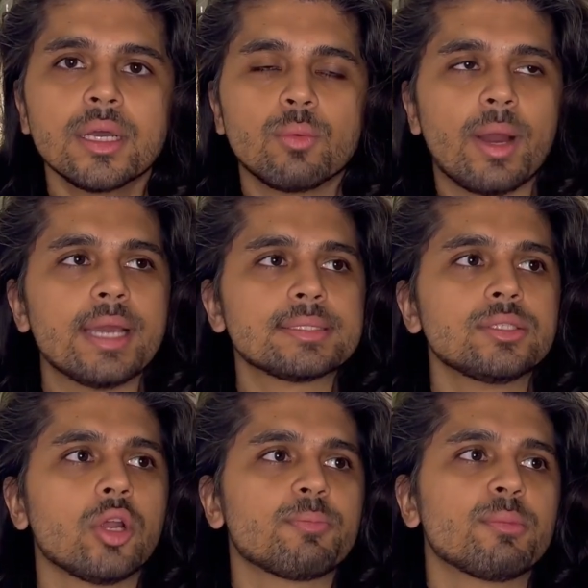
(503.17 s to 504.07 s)
Why is it
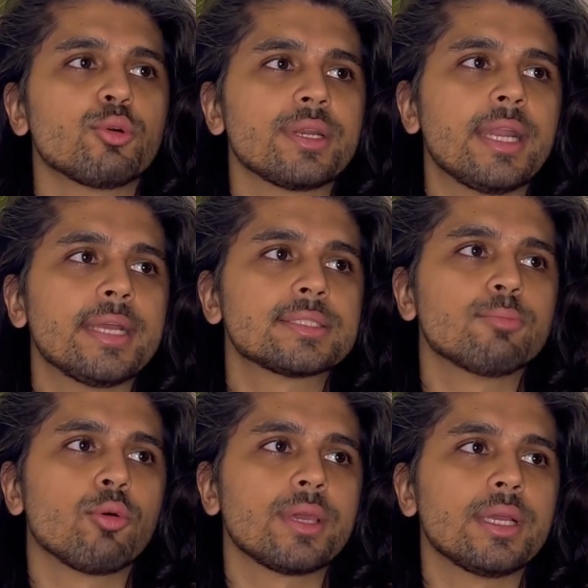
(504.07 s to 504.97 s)
not promoted like
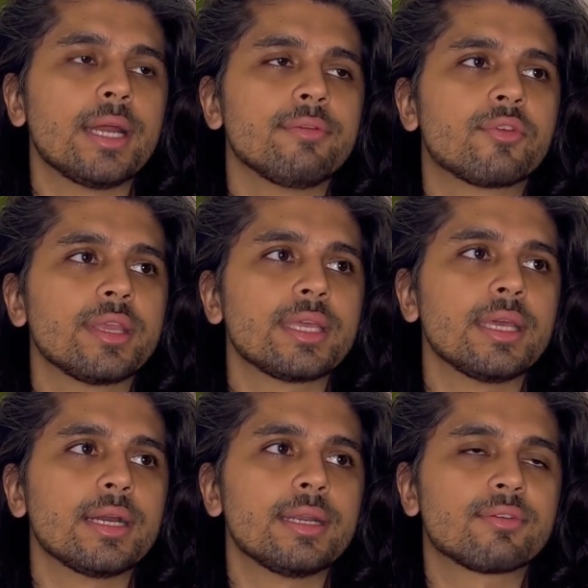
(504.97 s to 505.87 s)
smoking and
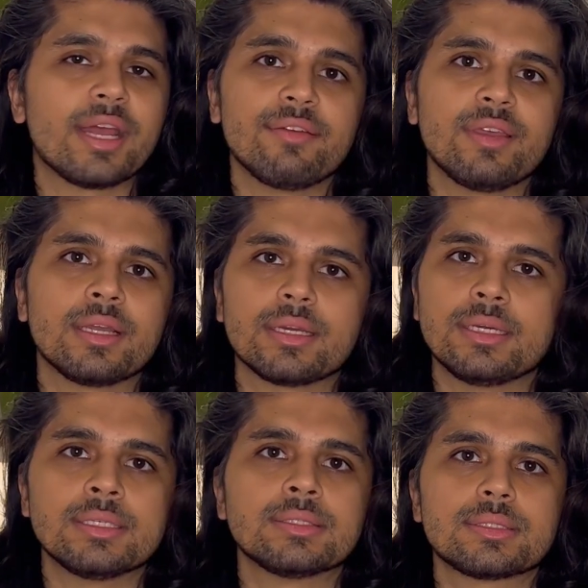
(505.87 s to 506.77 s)
drinking and driving
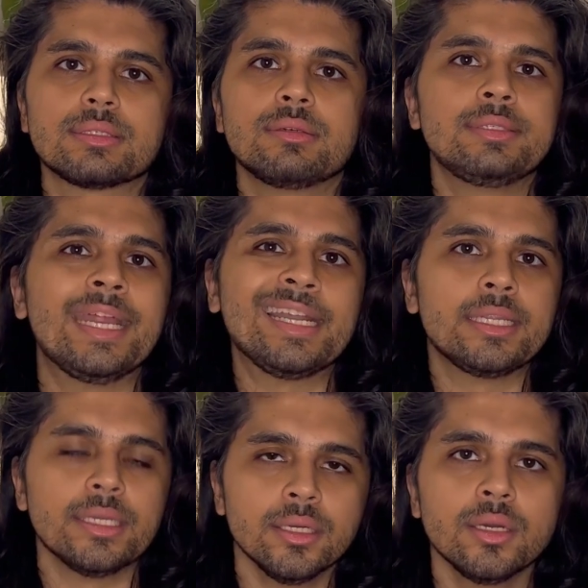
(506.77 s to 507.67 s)
is
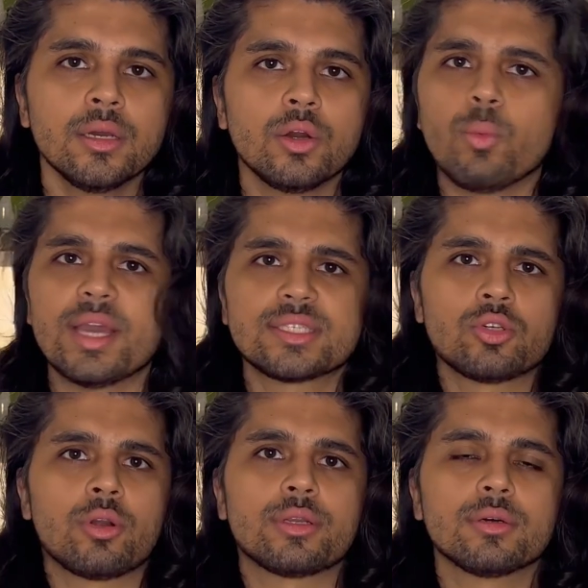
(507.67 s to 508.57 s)
deadly? Why is it
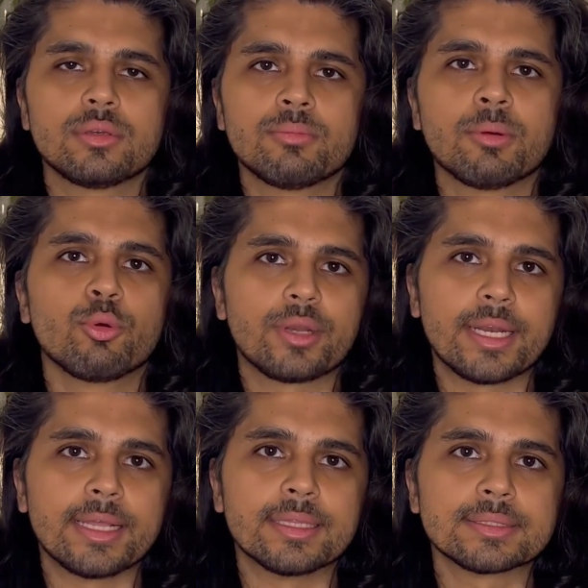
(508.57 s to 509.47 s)
not promoted
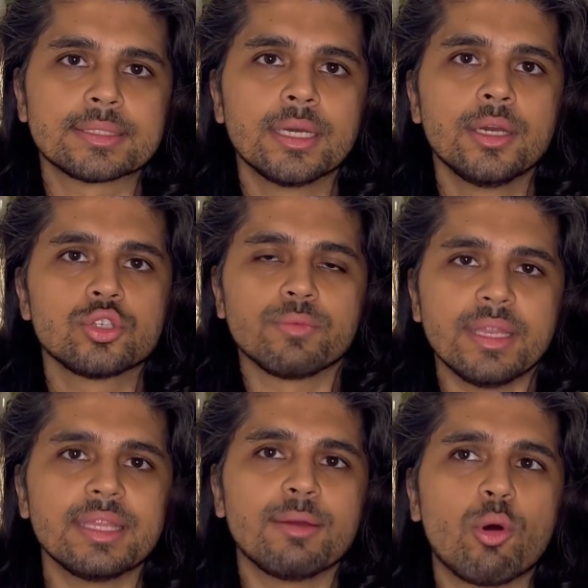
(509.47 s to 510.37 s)
like this? So
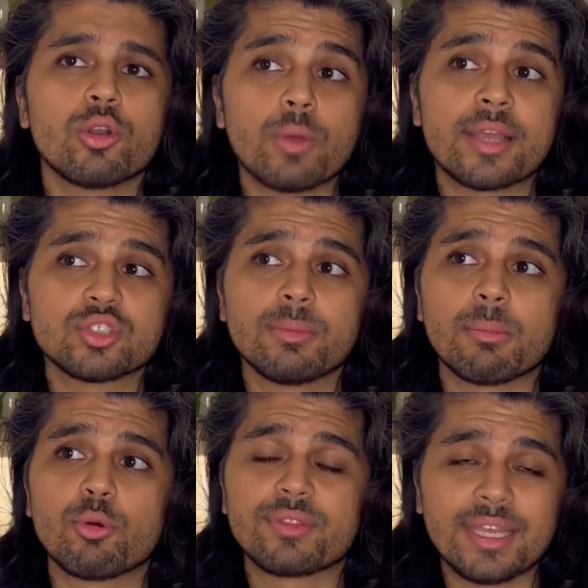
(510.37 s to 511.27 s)
when they want to actually
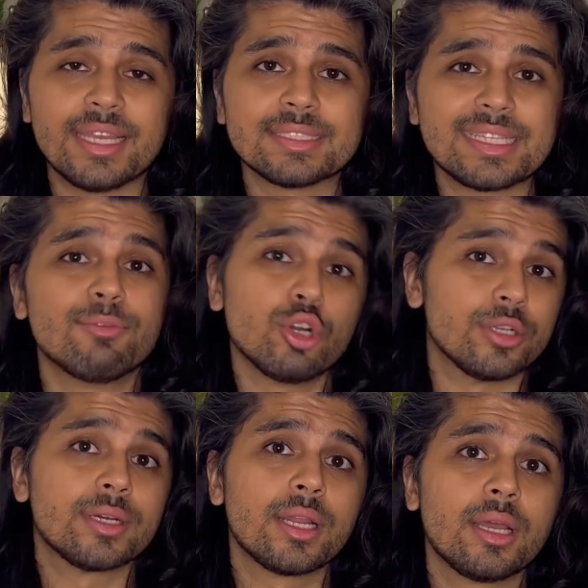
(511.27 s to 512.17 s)
promote things, they
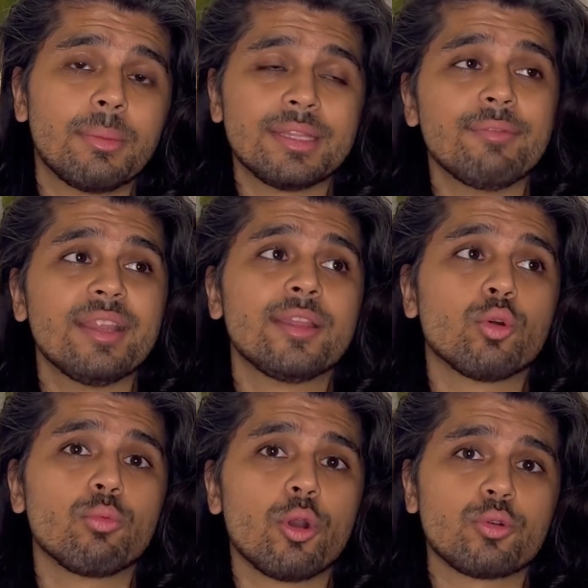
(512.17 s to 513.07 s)
would. But then when they
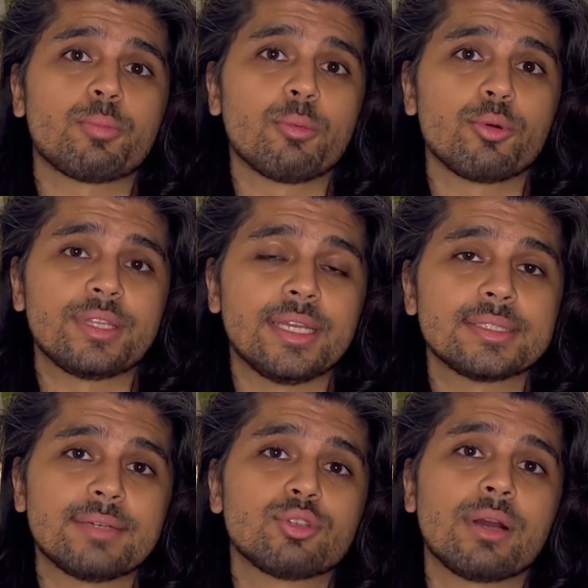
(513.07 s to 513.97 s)
don't want to promote
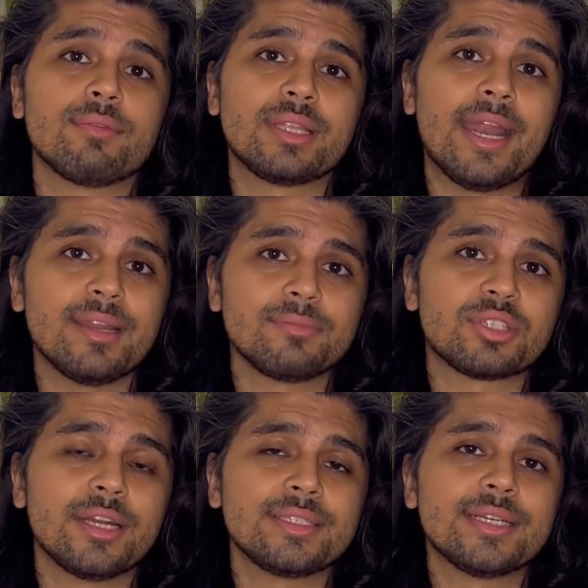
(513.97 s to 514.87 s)
things, they would come with random
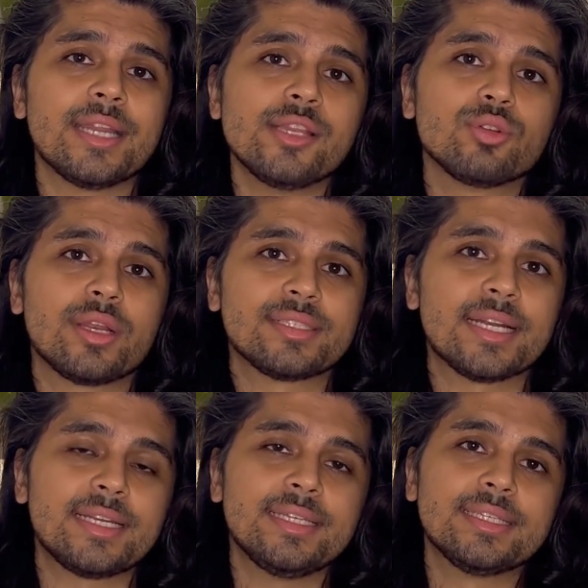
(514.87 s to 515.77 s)
studies and tell you that
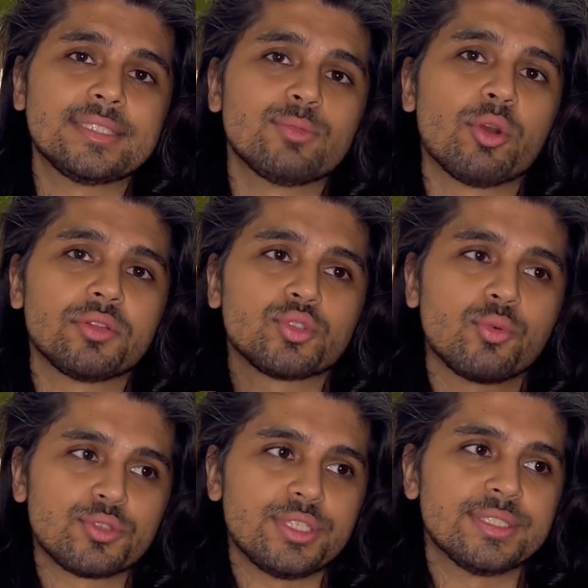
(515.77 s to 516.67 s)
exactly this is what the
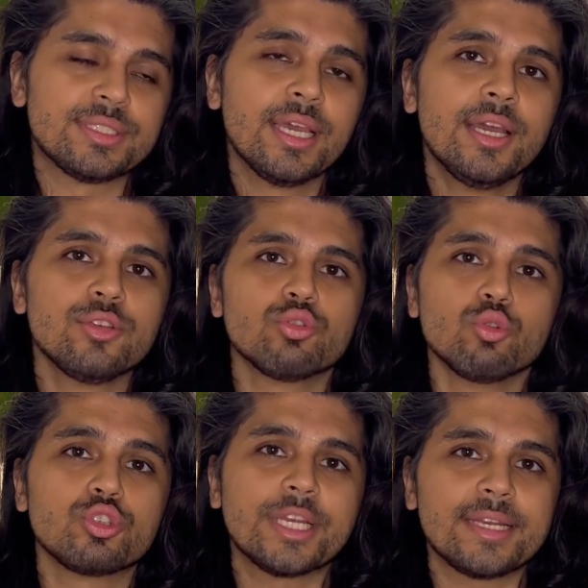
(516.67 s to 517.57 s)
source is. So
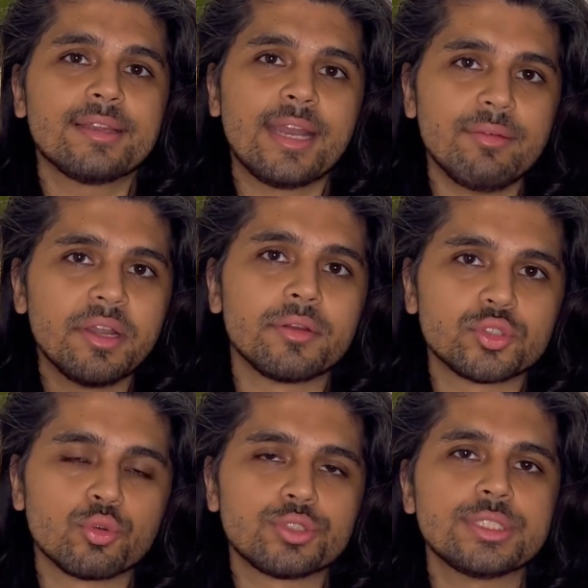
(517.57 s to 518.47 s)
do check relevant
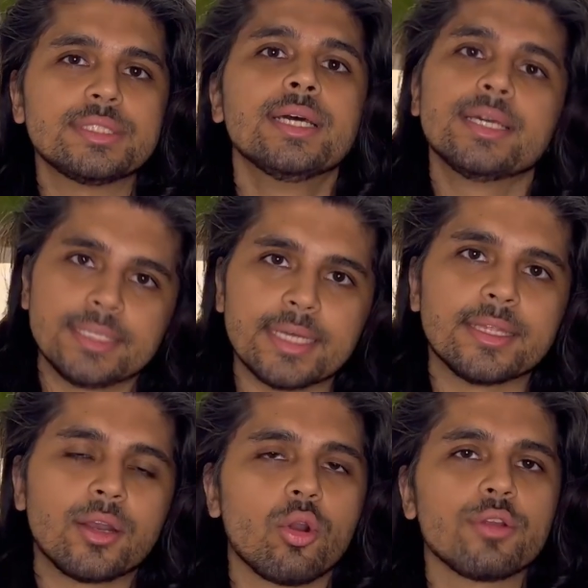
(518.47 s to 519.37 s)
resources. Yeah,
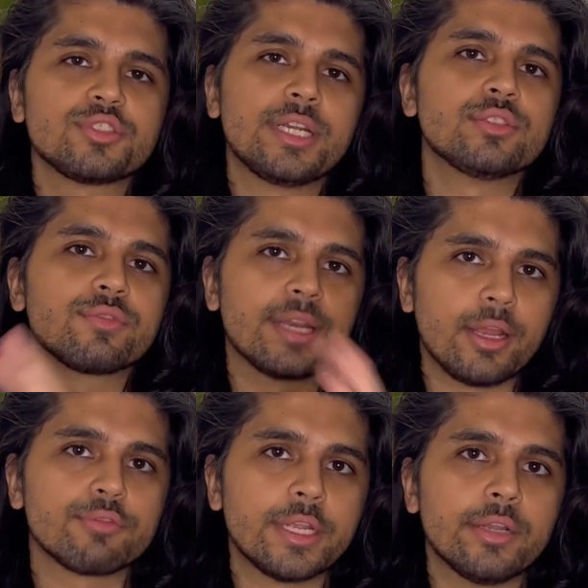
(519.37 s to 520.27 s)
there are a lot of shades of grey
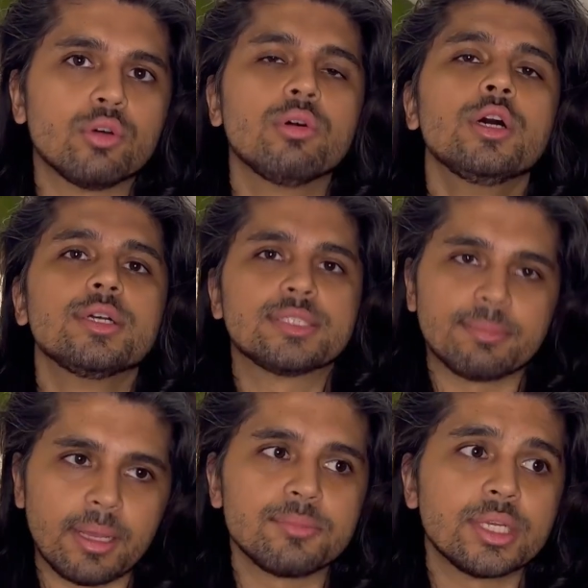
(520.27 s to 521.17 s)
of keto.
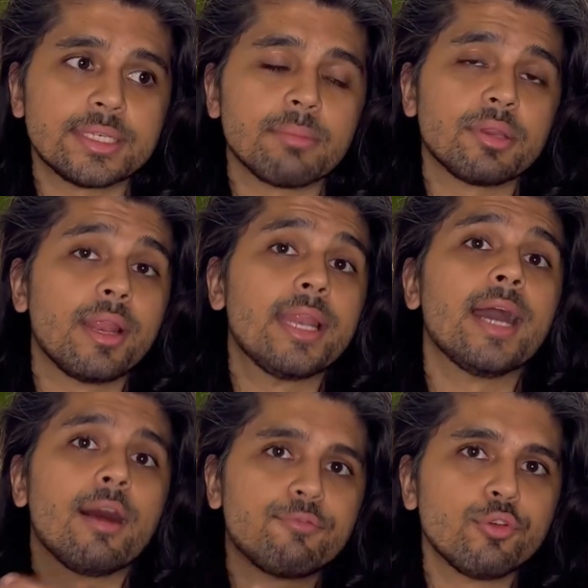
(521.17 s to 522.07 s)
Sometimes it can be really
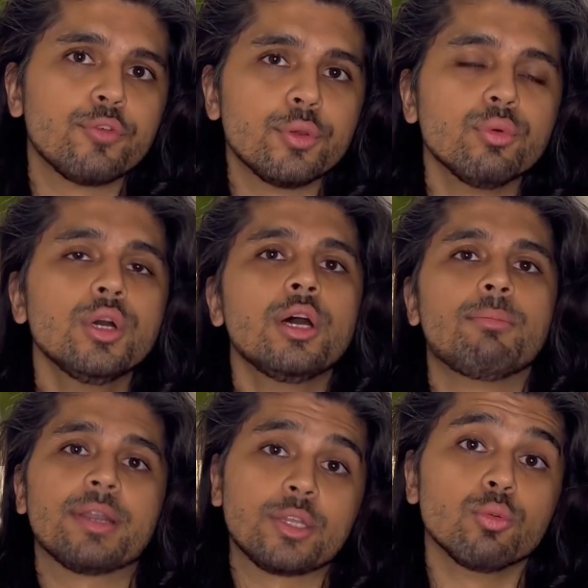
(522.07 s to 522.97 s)
harmful for you,
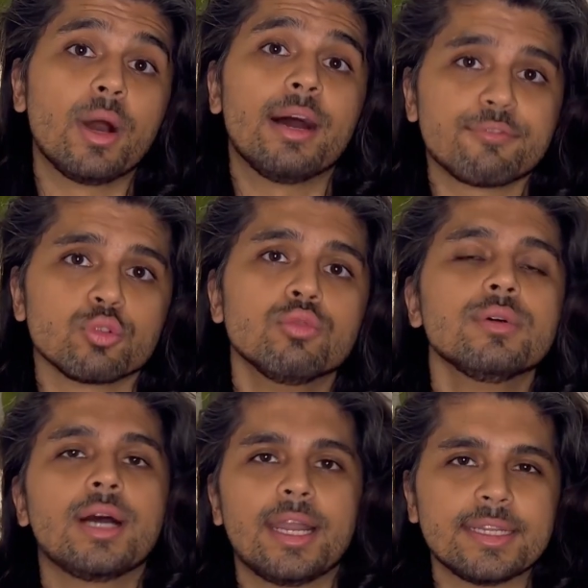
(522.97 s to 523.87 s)
but you have
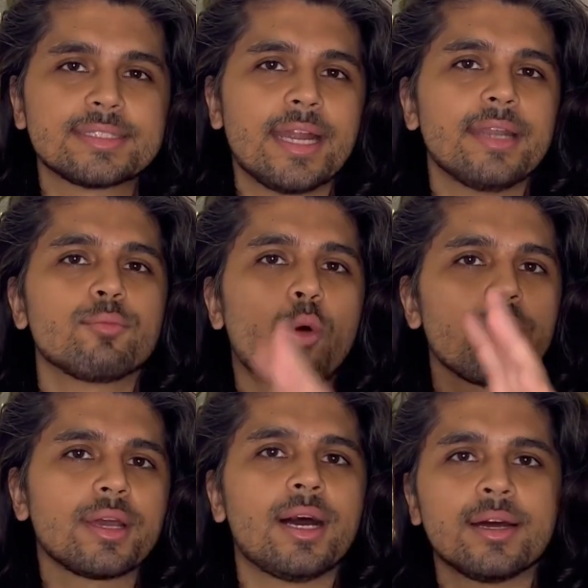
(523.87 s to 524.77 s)
to understand
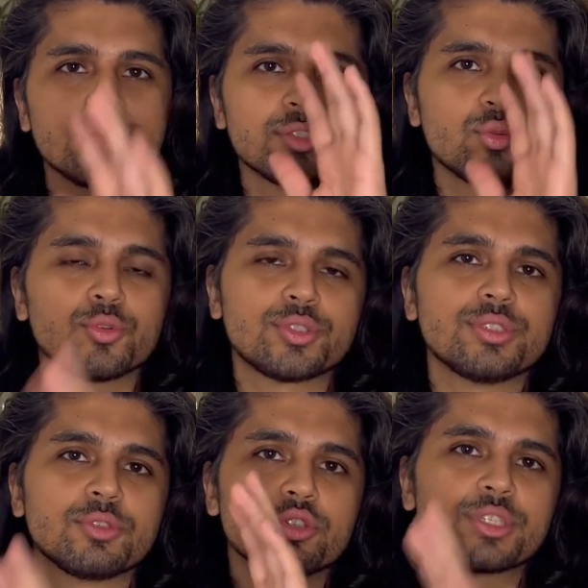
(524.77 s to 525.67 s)
what are the sources
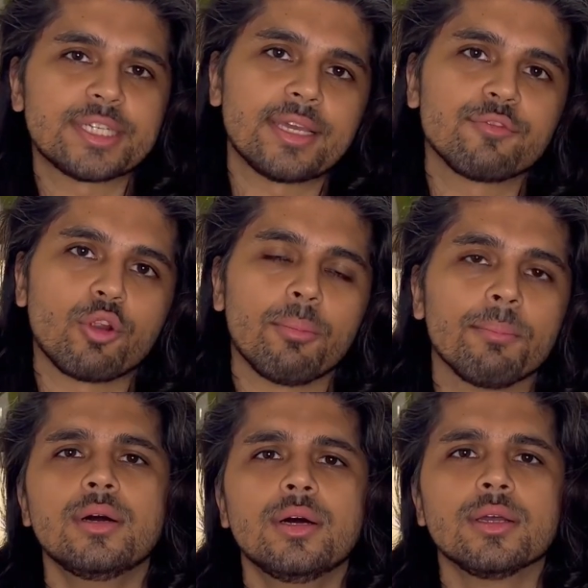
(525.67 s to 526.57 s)
which you are checking from.
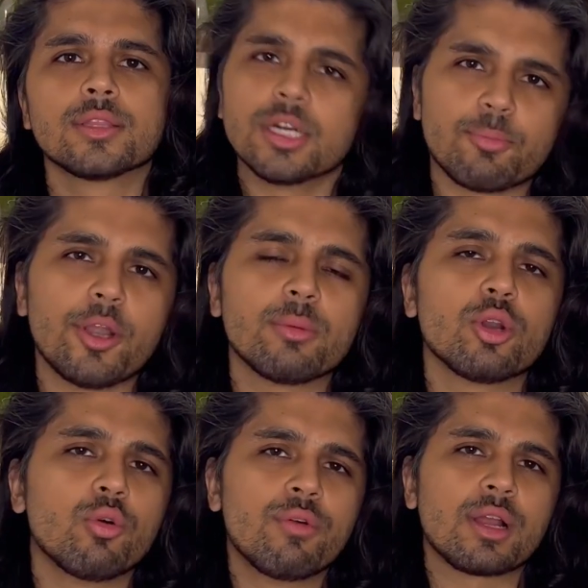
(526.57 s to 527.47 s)
Third point
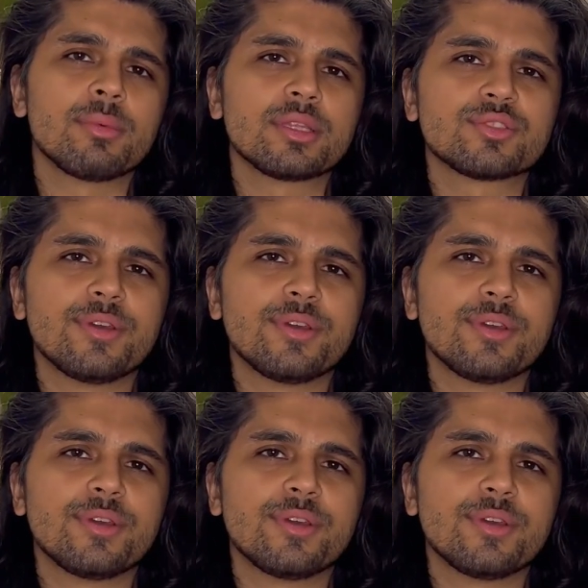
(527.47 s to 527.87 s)
about overcoming this fear